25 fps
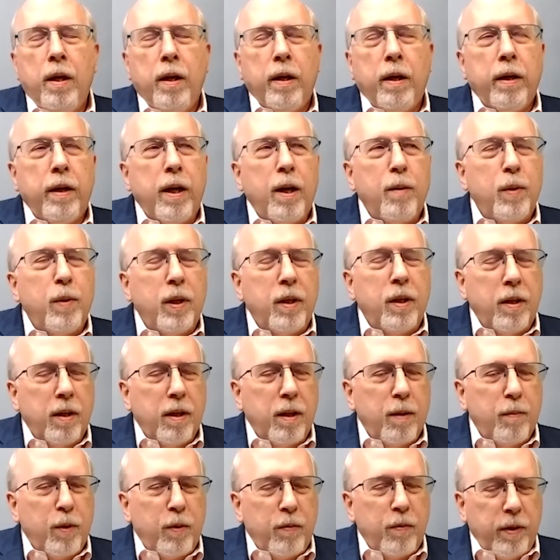Yeah,
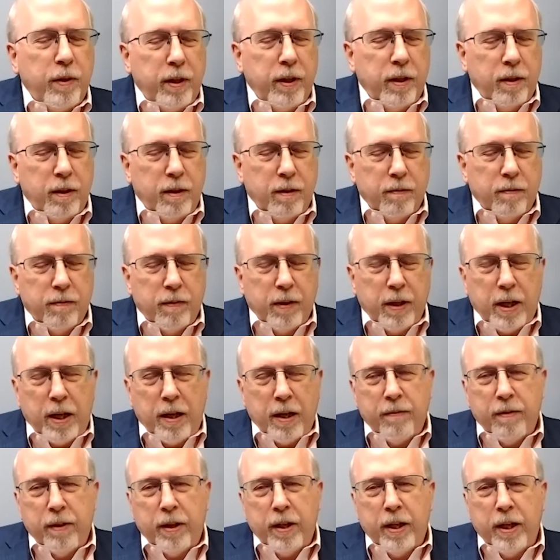I'm a real
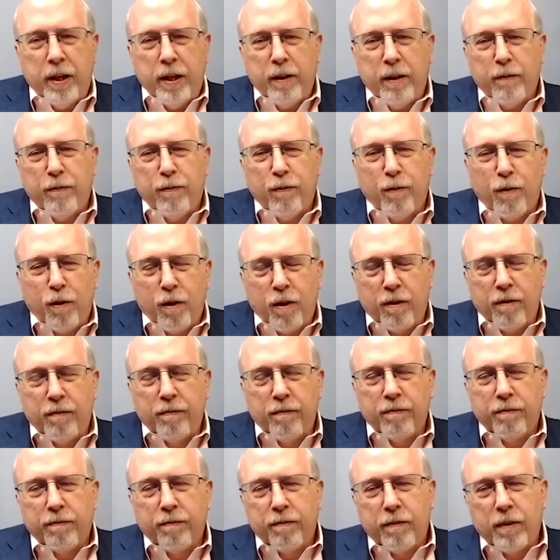advocate for
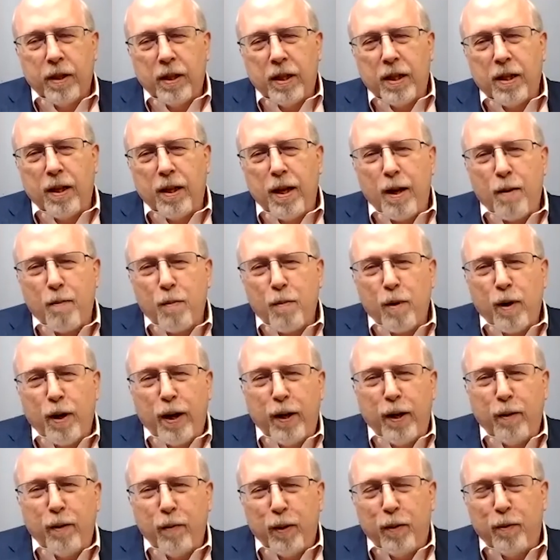
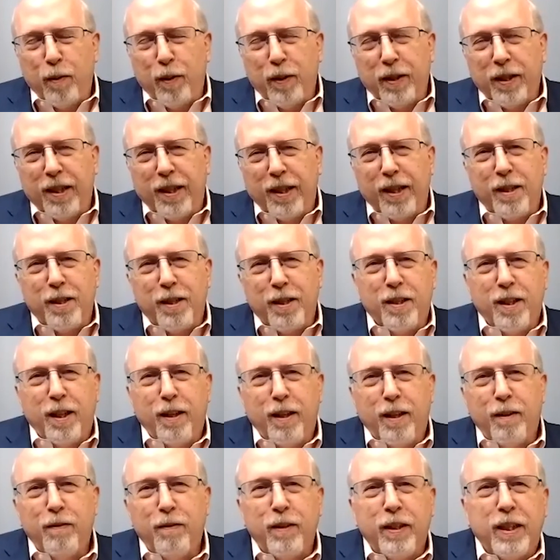collaborating between the
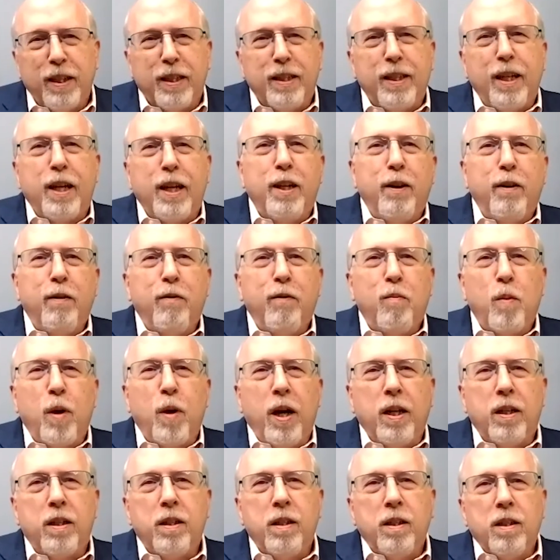legislative and executive
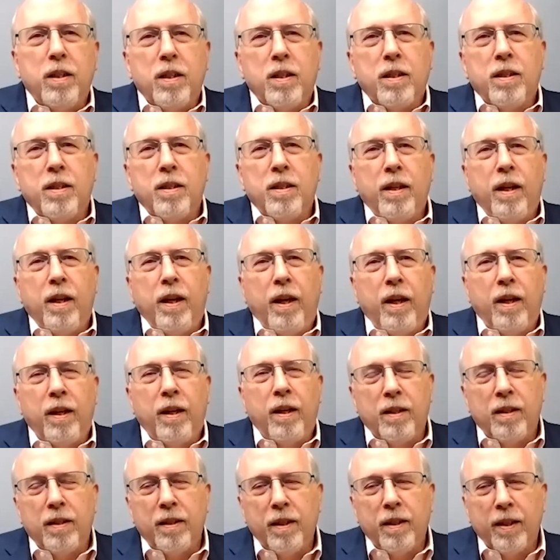branches.
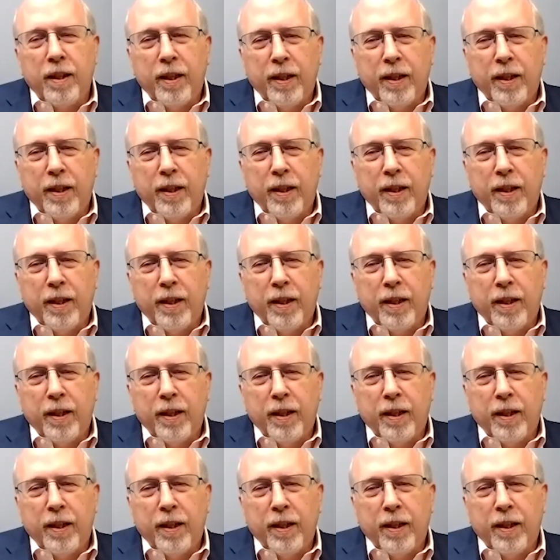And